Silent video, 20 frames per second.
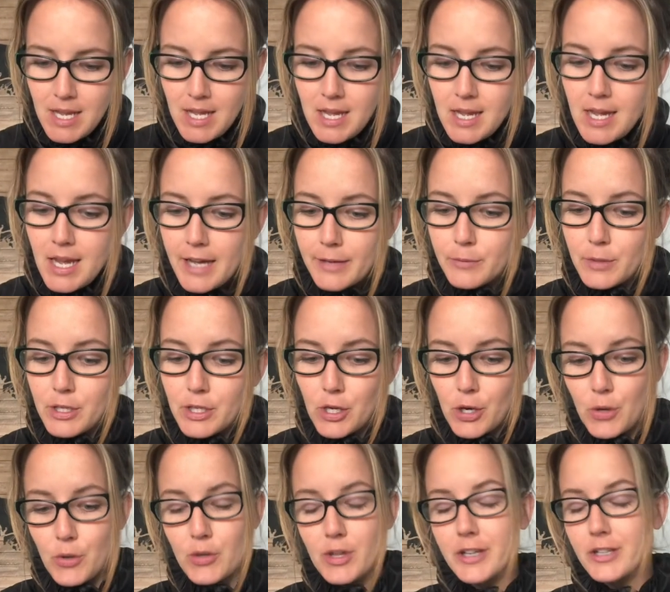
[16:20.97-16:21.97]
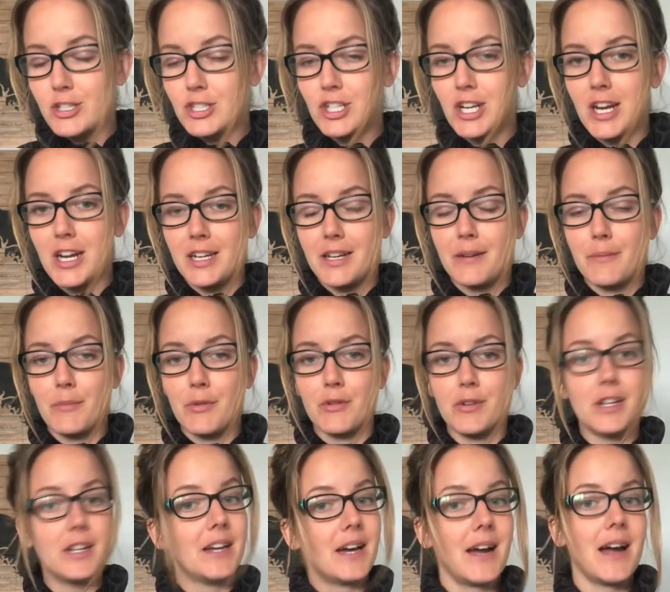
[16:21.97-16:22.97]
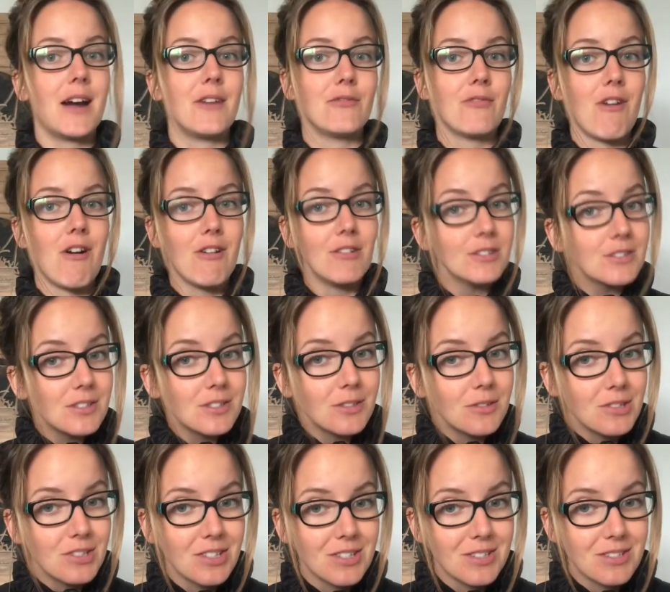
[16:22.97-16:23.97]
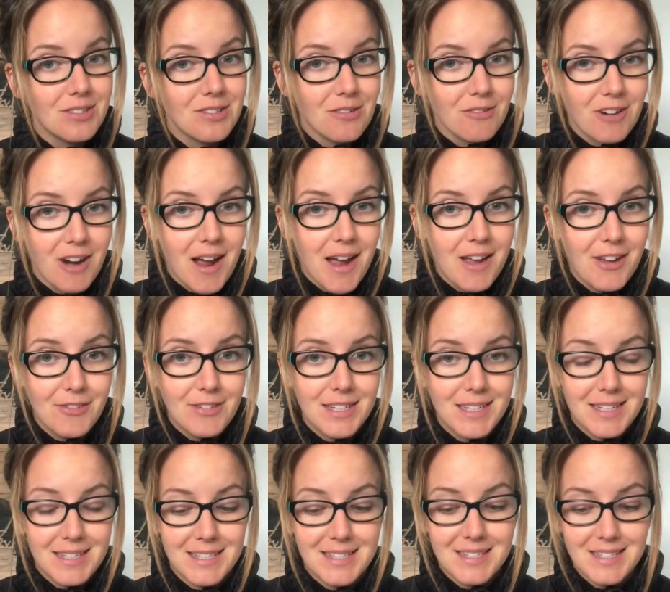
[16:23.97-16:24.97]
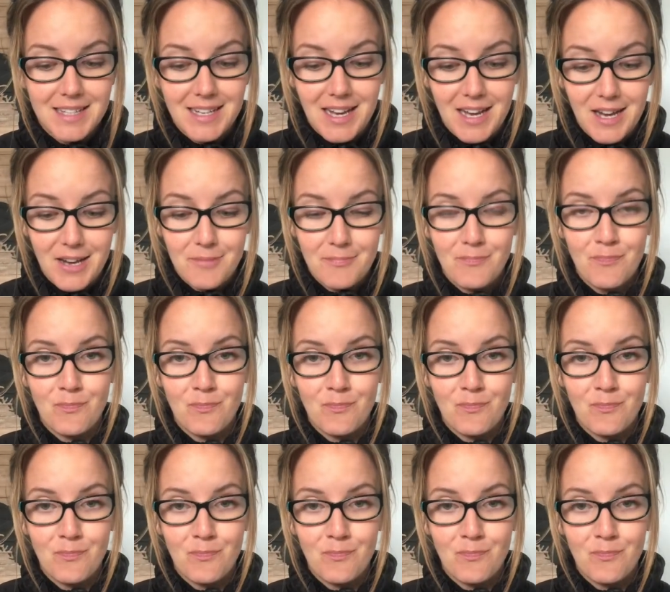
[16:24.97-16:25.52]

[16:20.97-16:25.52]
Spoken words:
and we know that Shade and Marina have also just arrived in a city.